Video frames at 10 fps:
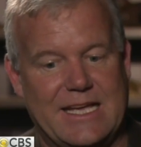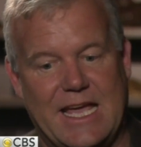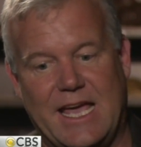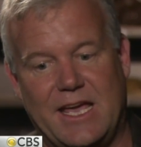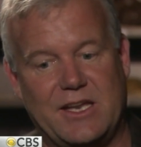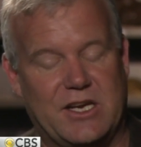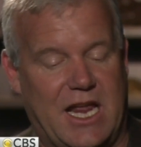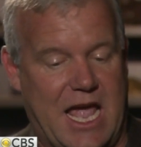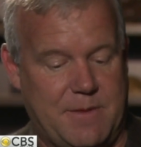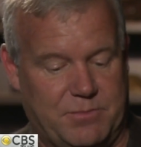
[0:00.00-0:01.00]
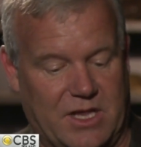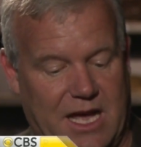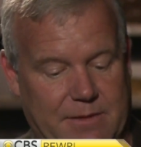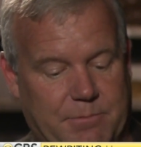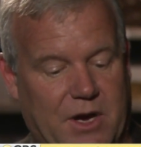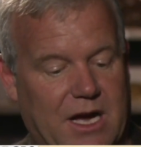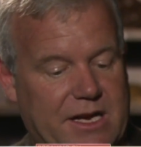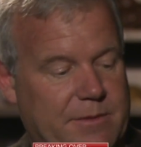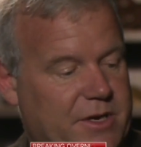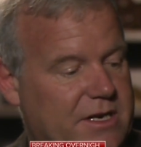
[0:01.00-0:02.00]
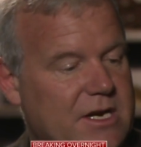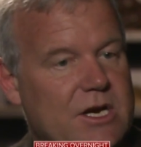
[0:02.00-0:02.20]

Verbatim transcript: head, an ape-like body, but